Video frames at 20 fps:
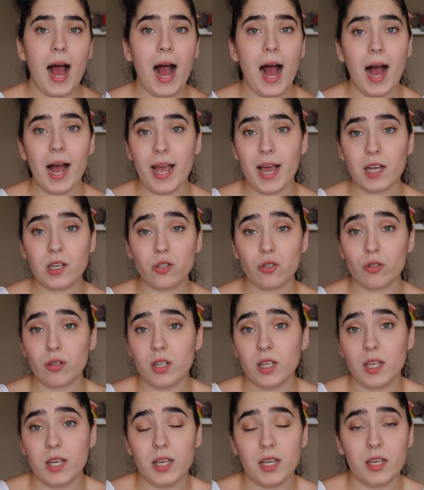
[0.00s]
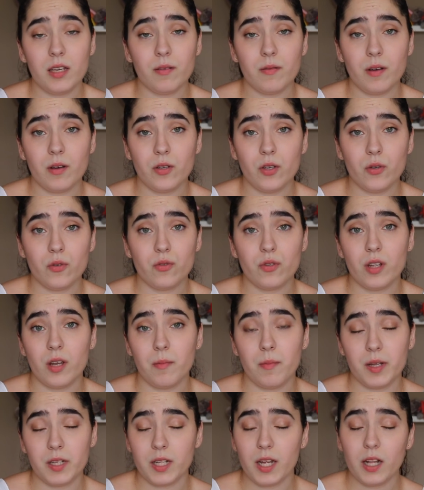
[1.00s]
I actually used the
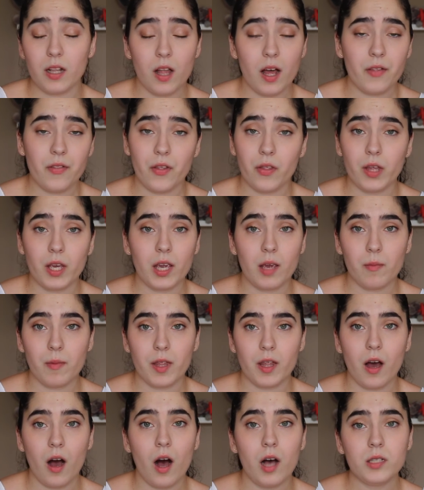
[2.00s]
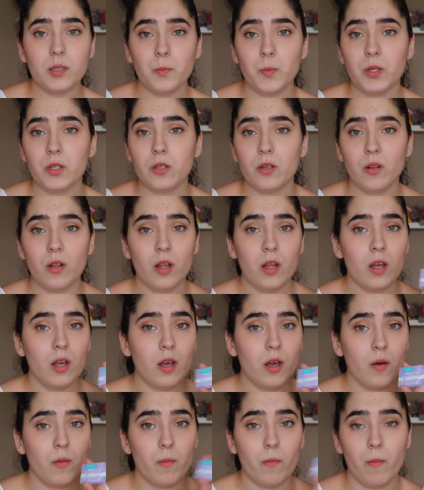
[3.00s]
Medela that they gave me at the hospital,
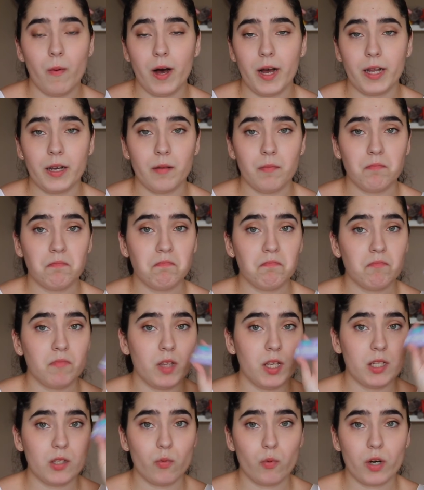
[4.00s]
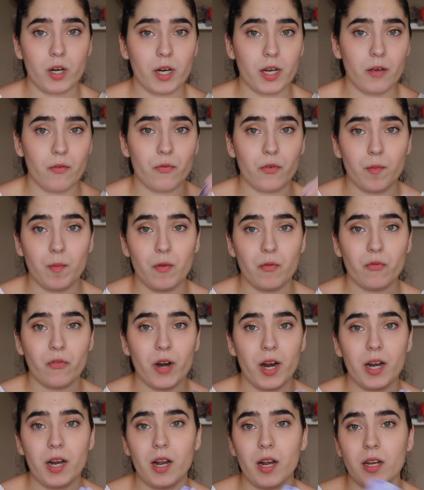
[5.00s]
but these were a gift from a
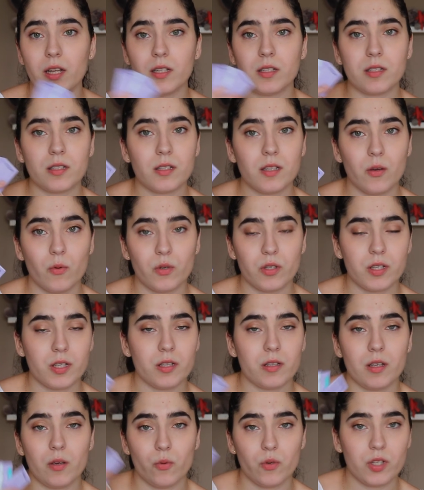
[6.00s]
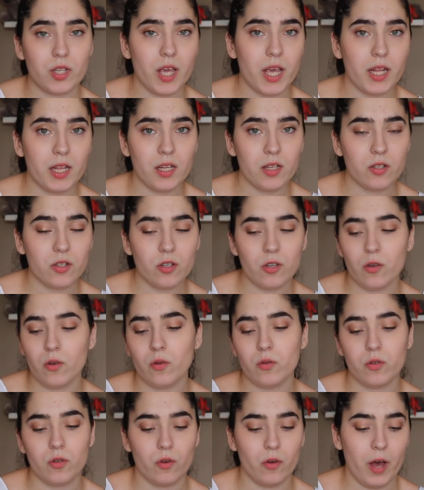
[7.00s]
friend, and it was handy
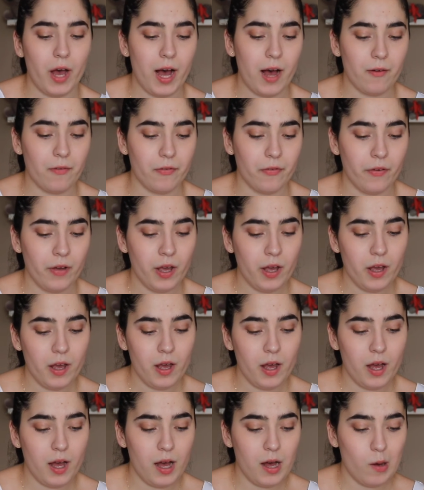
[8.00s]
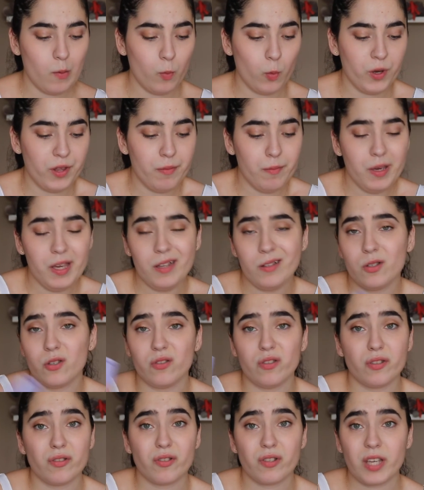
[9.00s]
to have with me. You
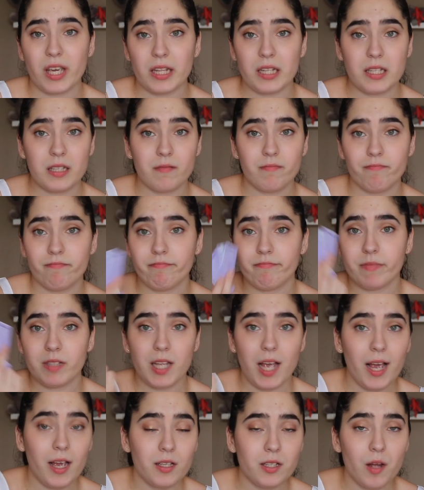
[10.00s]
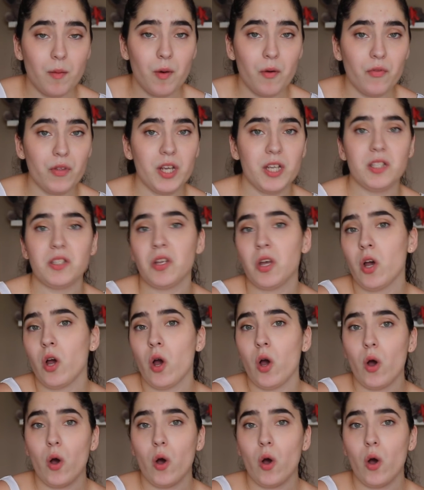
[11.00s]
just can take some of these,